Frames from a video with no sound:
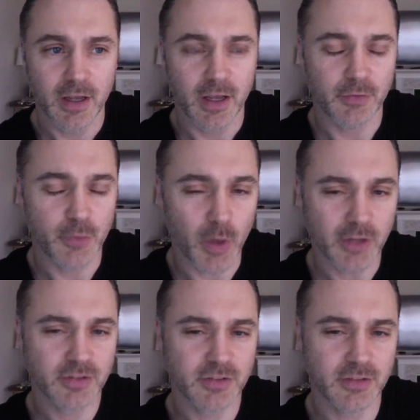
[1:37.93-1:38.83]
If you watch
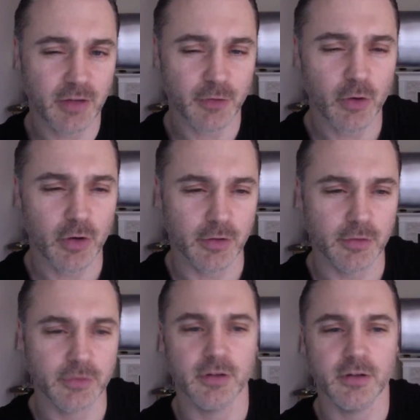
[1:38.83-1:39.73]
Steph Curry,
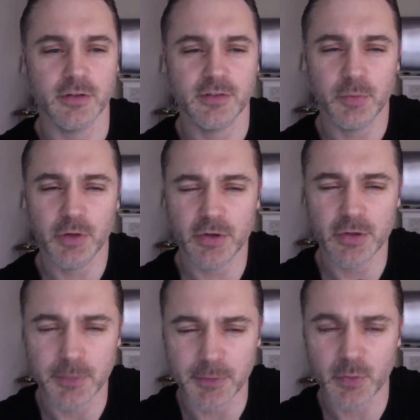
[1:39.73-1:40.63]
there's a
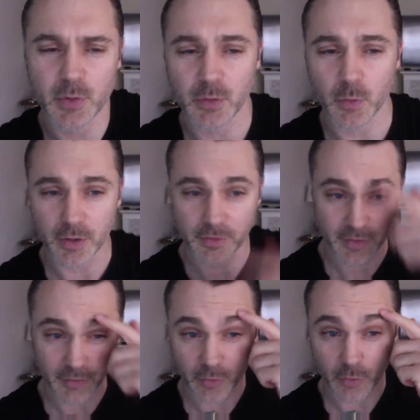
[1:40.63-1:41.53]
similarity between the way
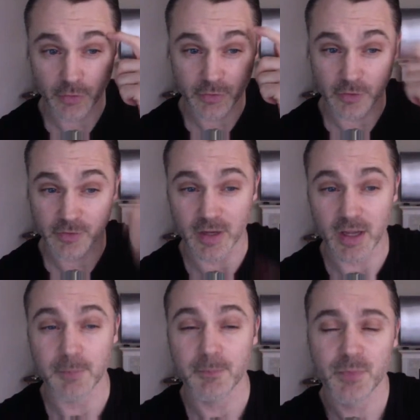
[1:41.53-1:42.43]
Steph Curry starts a
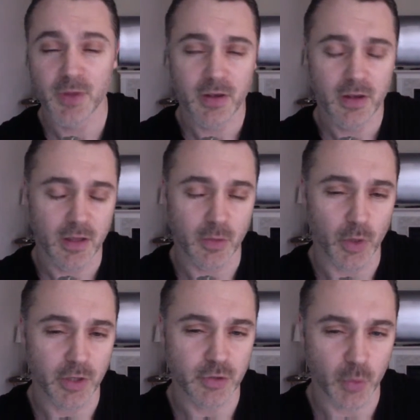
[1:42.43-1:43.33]
game and the
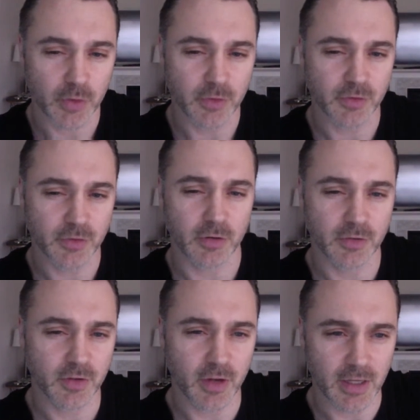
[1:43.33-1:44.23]
way Jordan
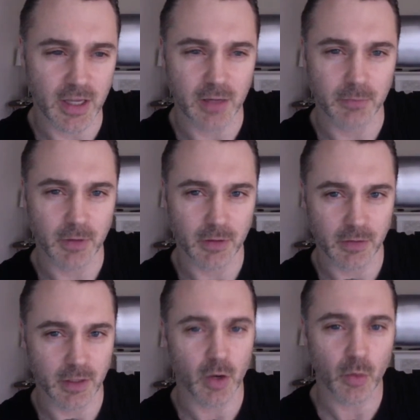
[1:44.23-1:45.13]
starts a game.
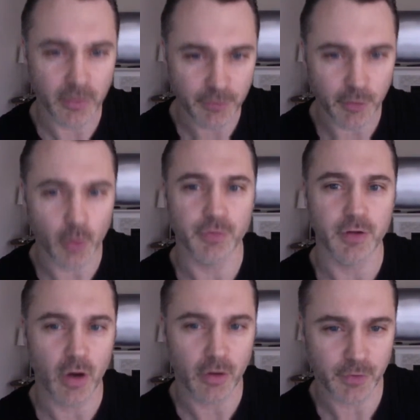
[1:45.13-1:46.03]
They go in the flow of the
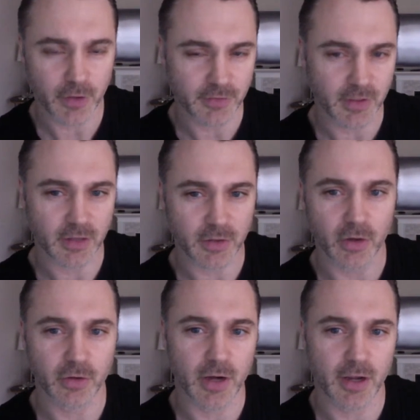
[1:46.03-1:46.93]
offense, they get their
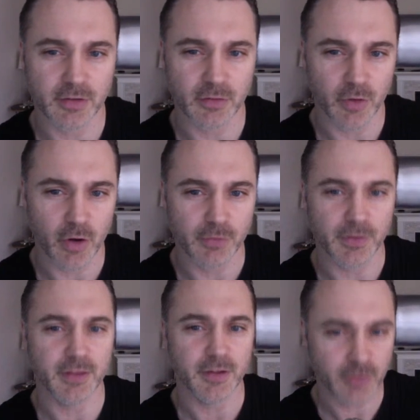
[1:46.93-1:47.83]
other guys involved, and
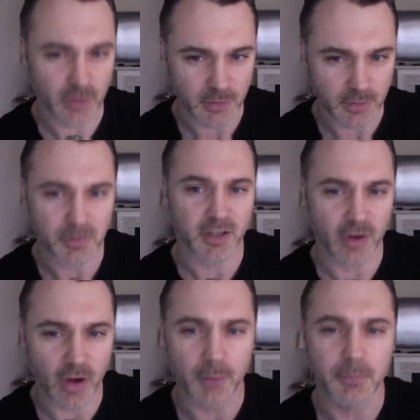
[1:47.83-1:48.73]
then they start to pick it
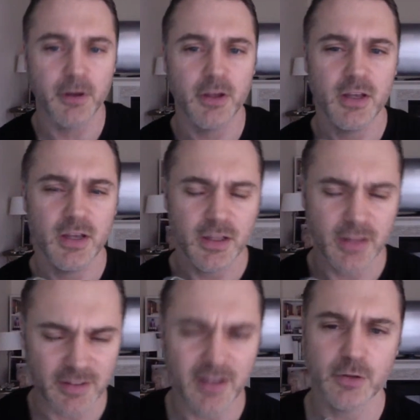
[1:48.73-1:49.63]
up. They
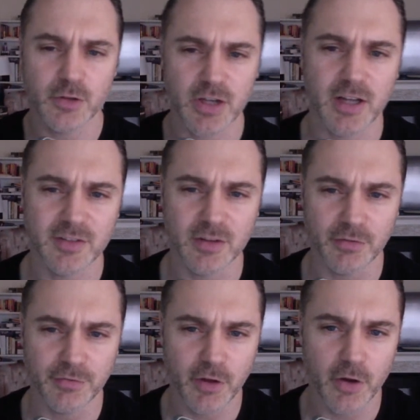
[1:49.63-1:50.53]
take their shots in the
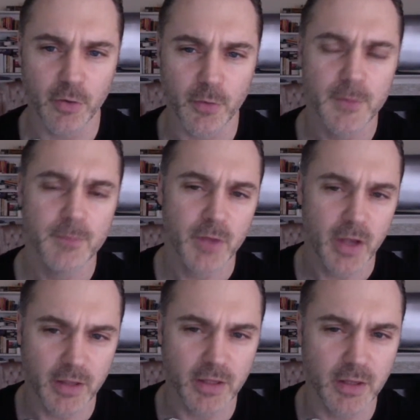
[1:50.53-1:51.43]
flow,
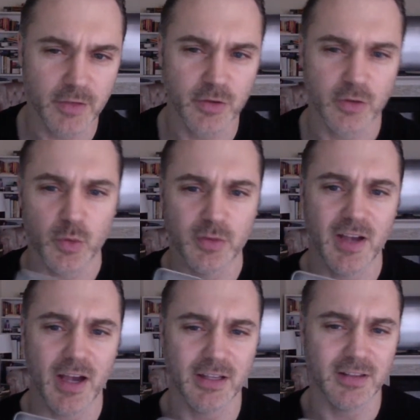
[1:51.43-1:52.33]
and then they start to
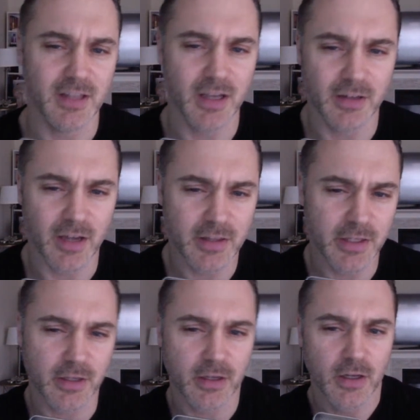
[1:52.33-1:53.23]
attack at the end. I
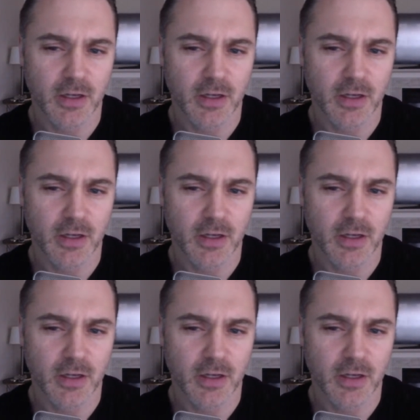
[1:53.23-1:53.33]
think